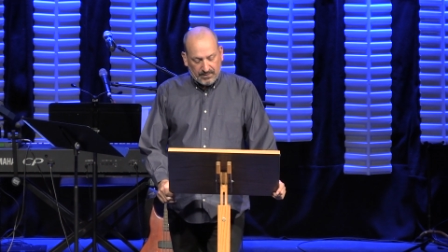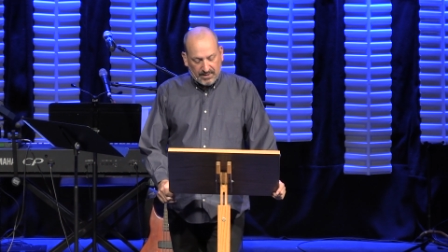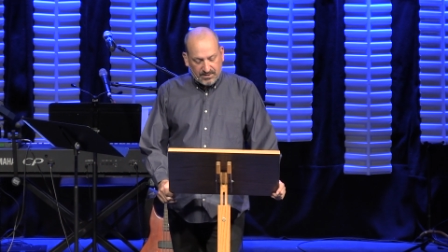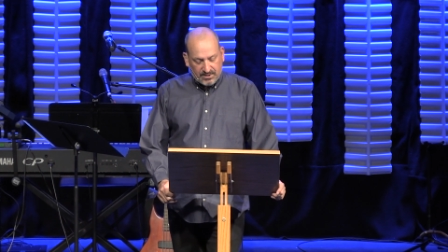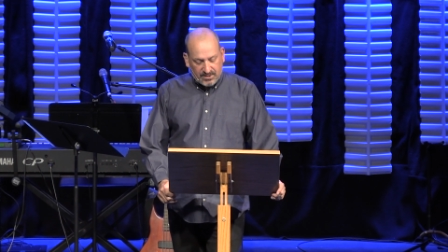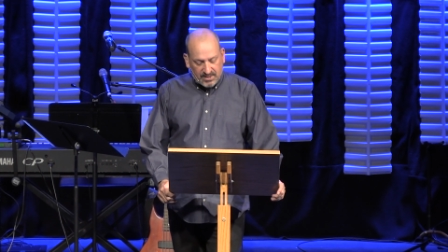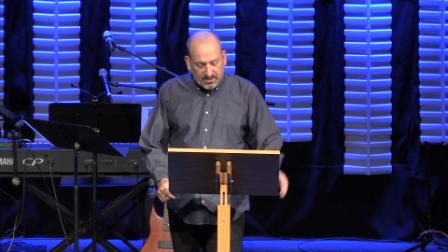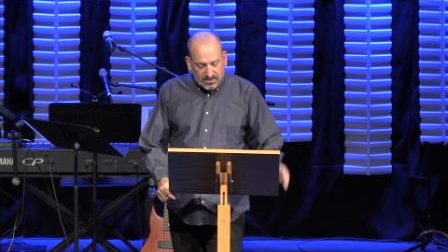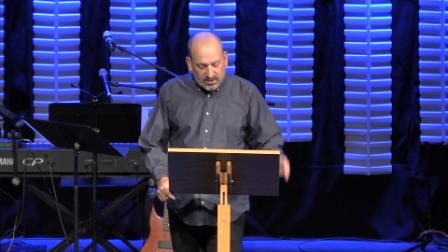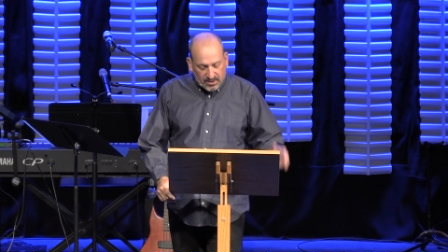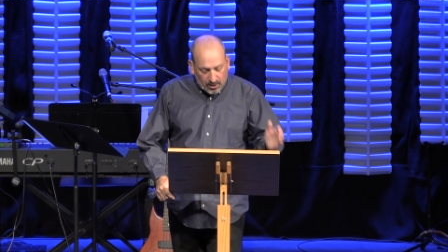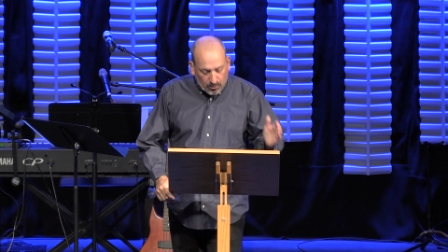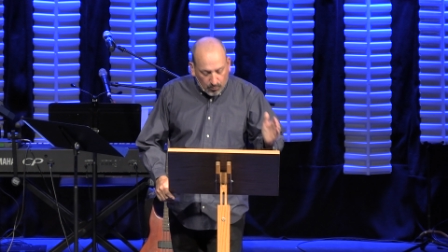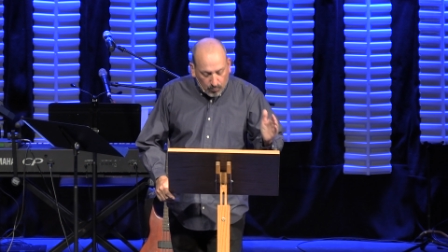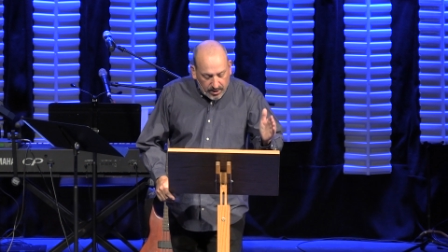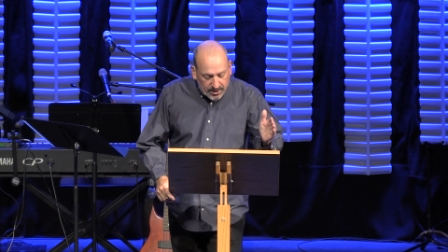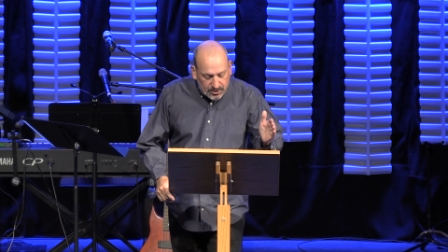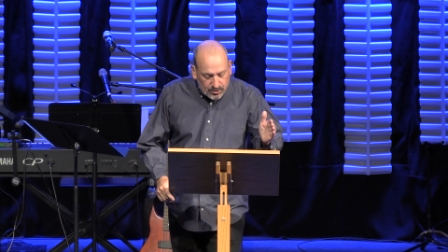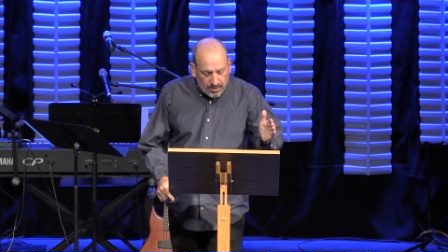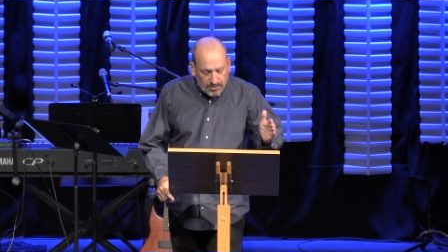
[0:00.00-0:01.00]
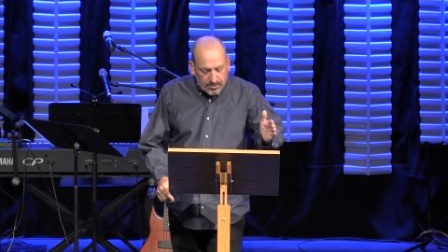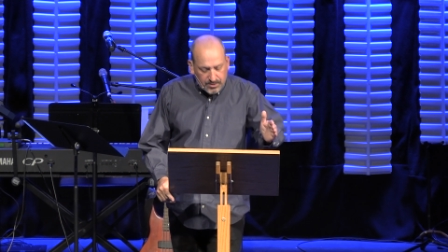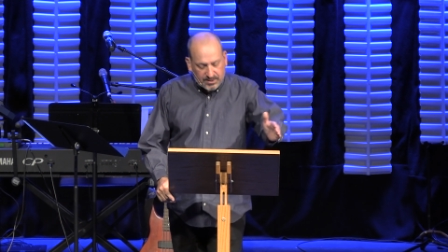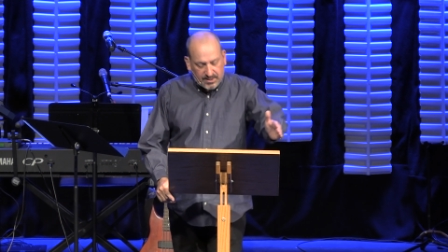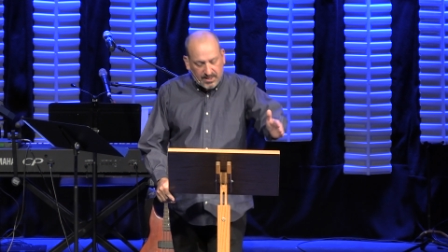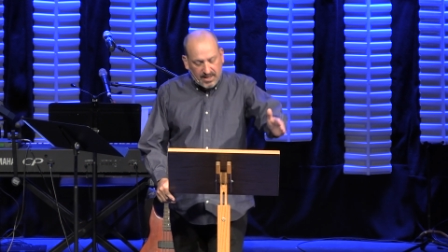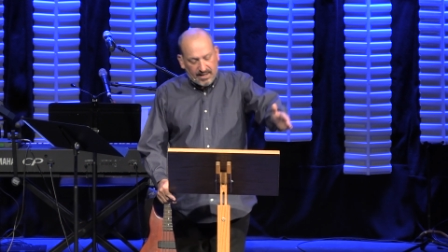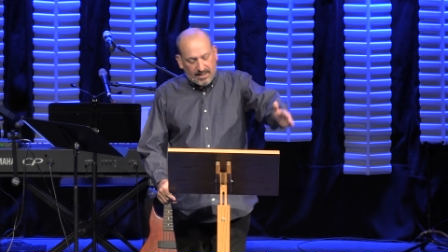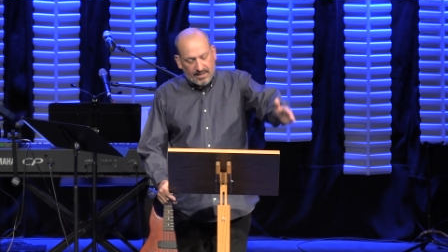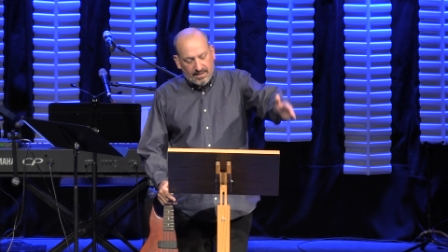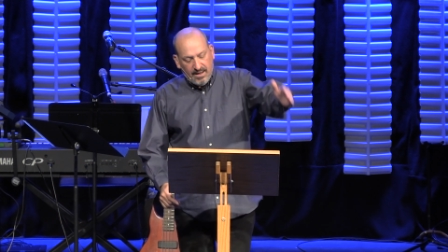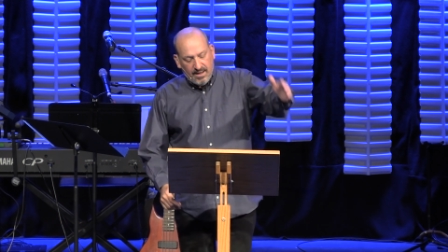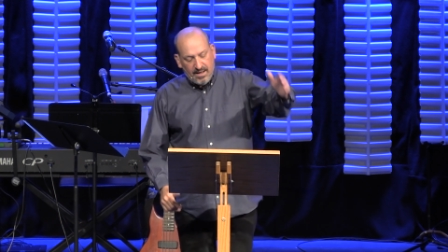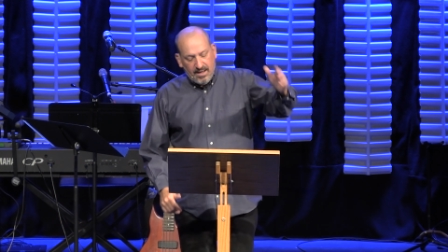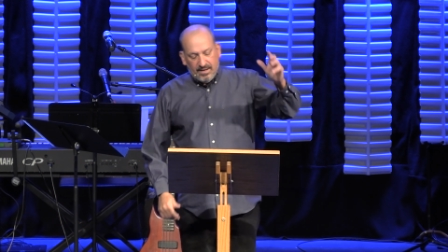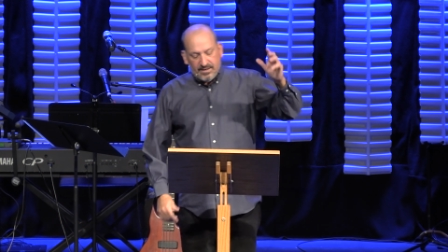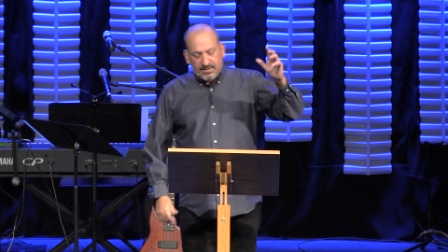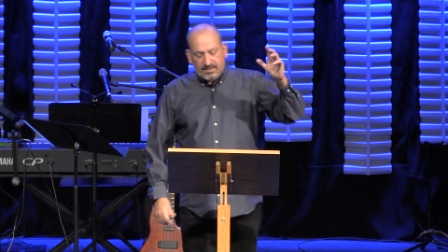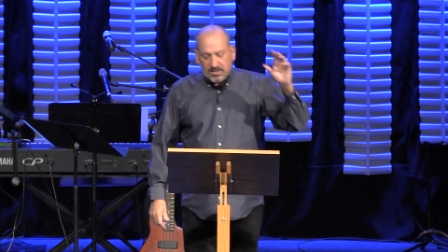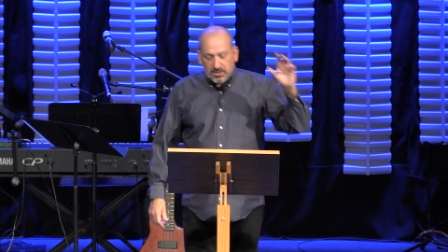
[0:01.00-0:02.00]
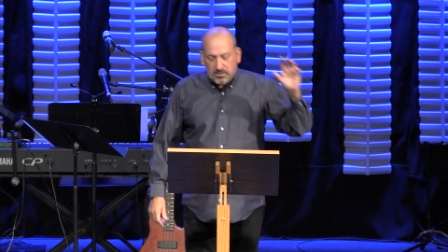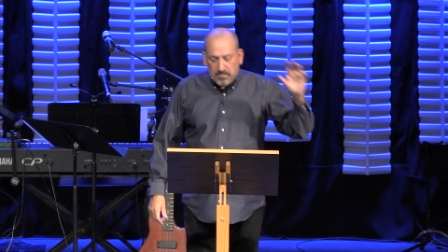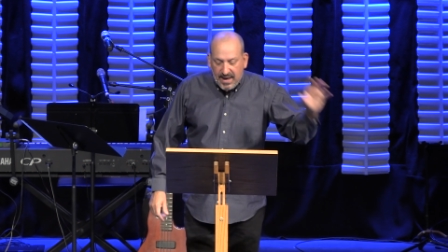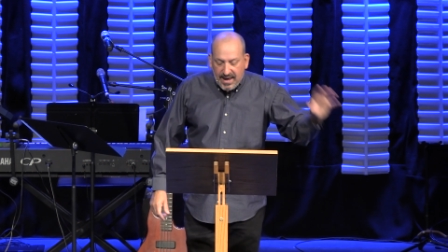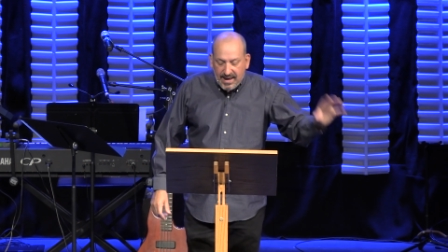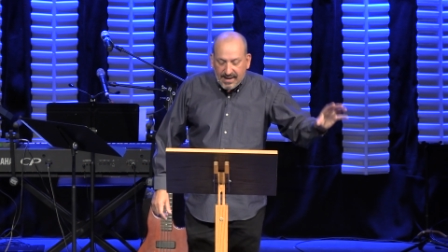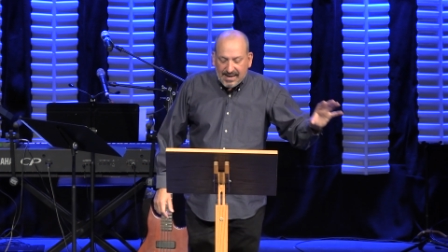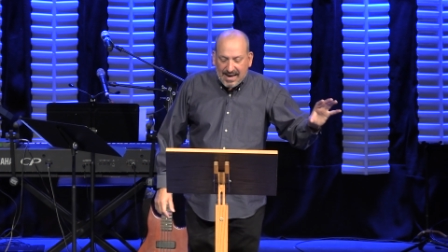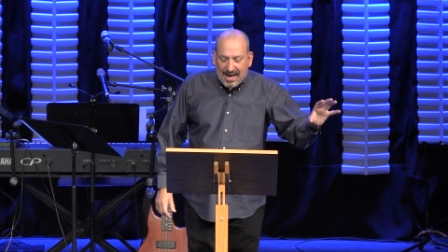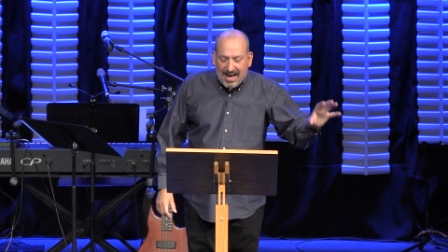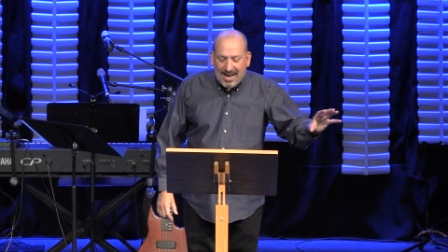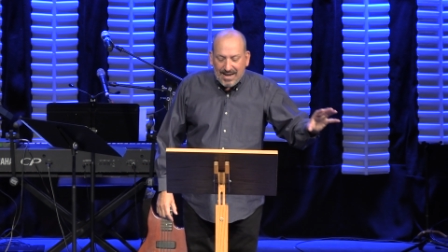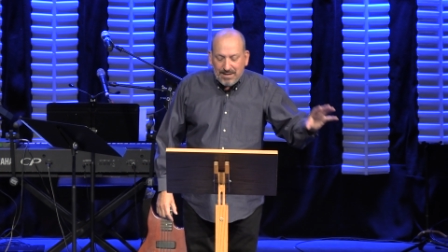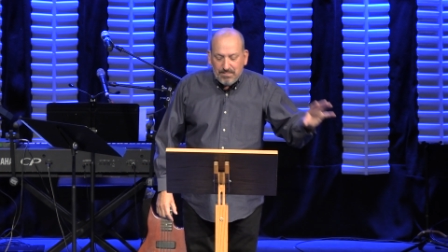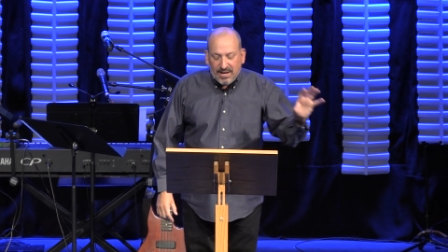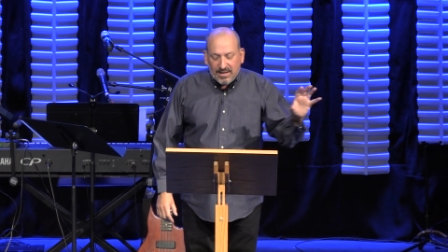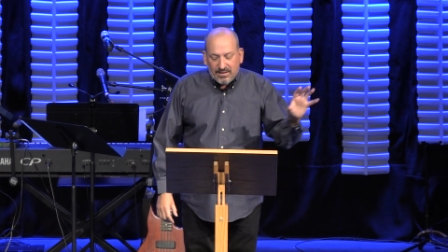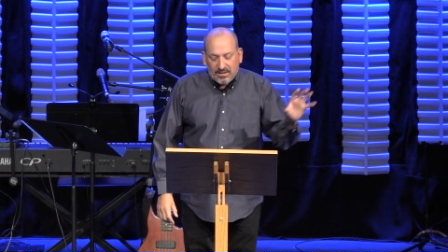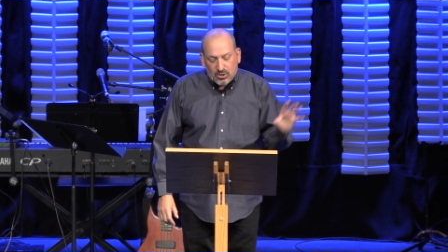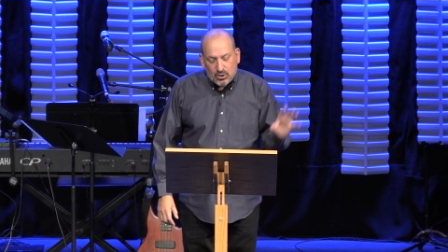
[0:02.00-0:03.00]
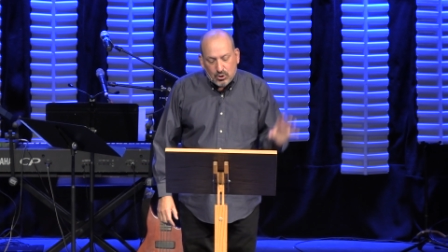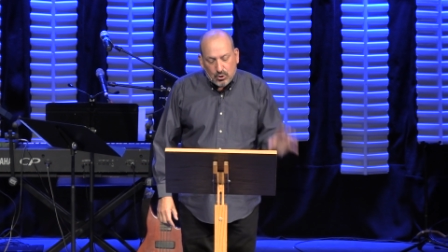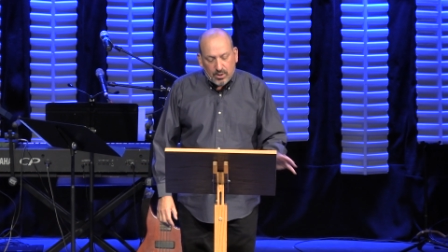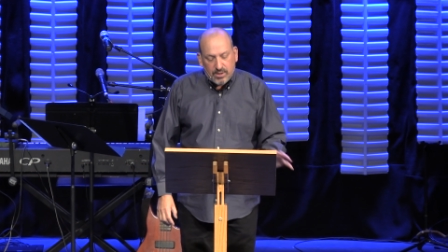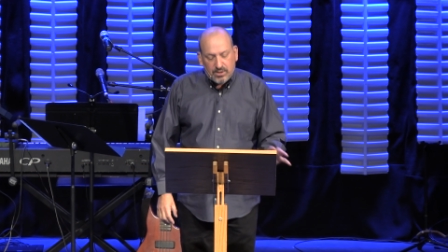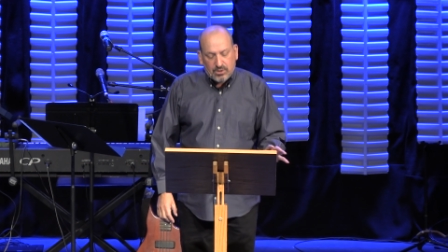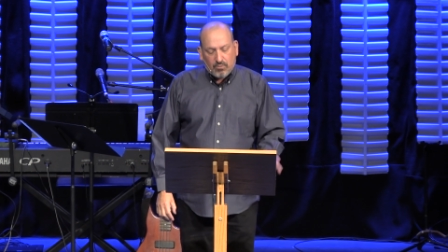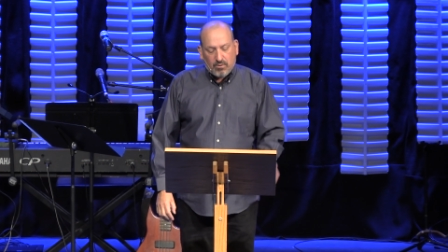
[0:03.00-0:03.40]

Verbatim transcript: Since the original sin, since mankind made the choice